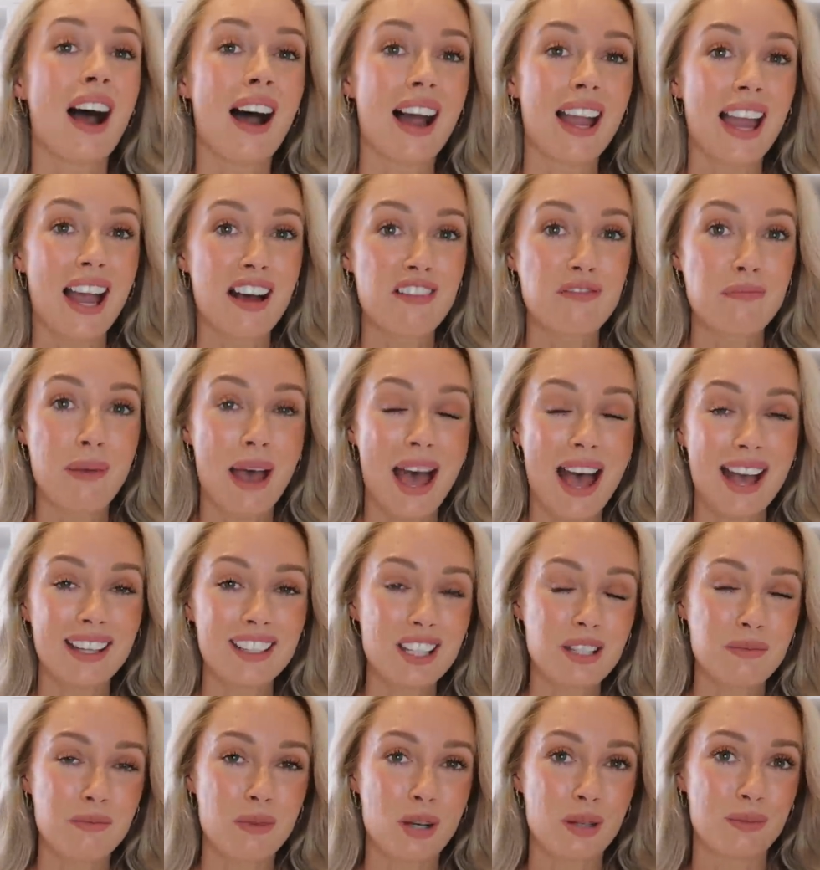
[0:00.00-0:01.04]
I have paired
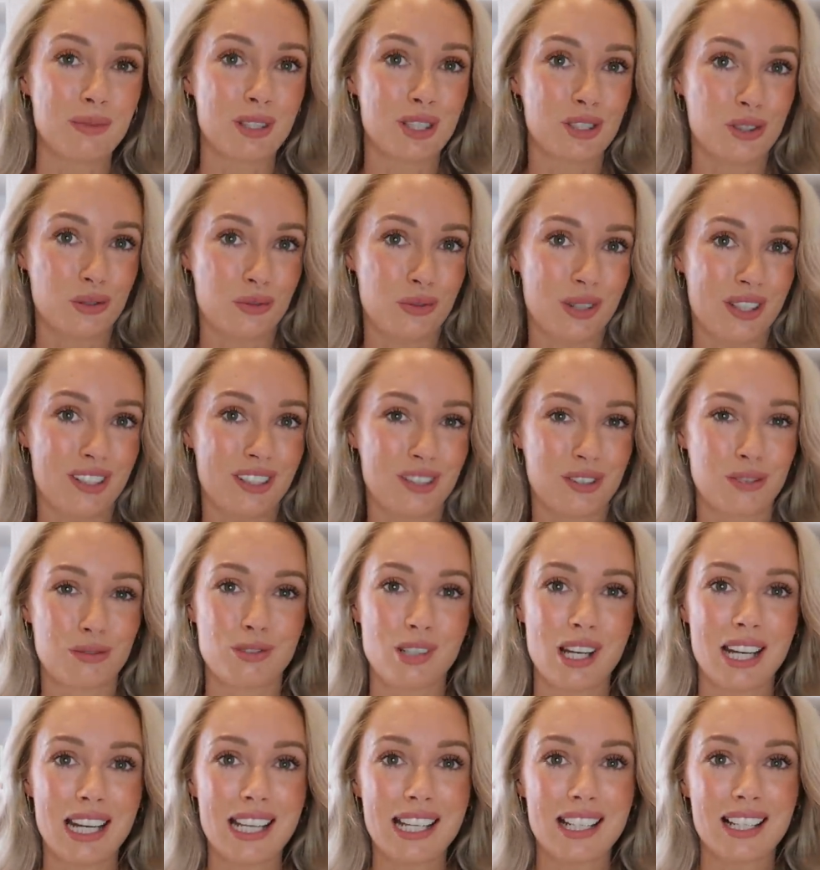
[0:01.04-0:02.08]
at the moment with this
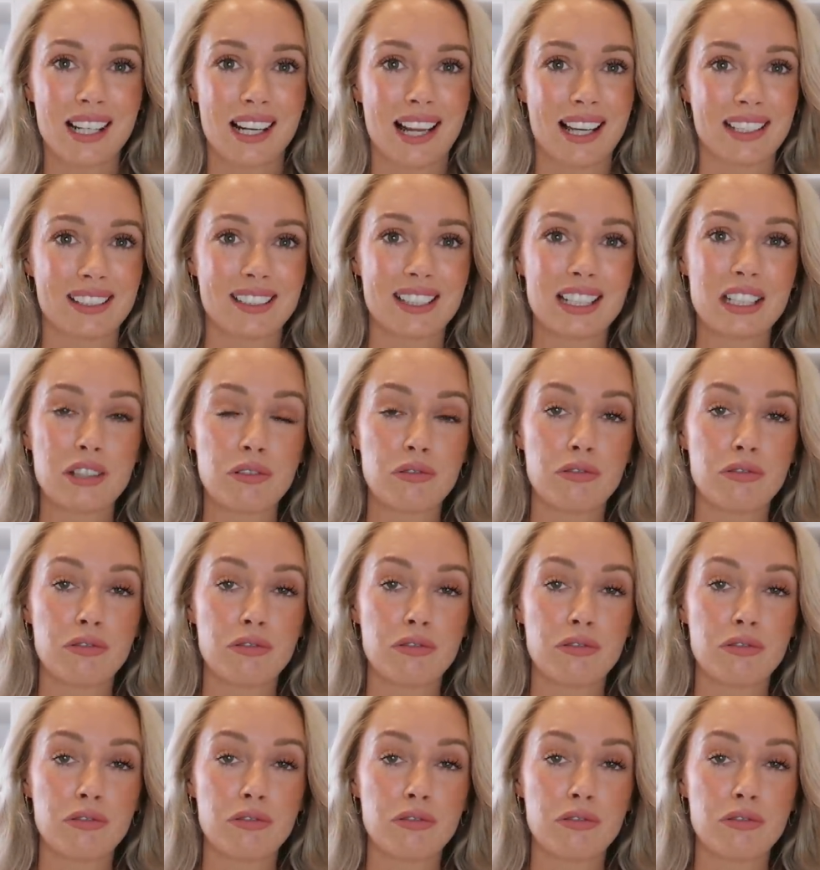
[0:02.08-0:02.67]
really classic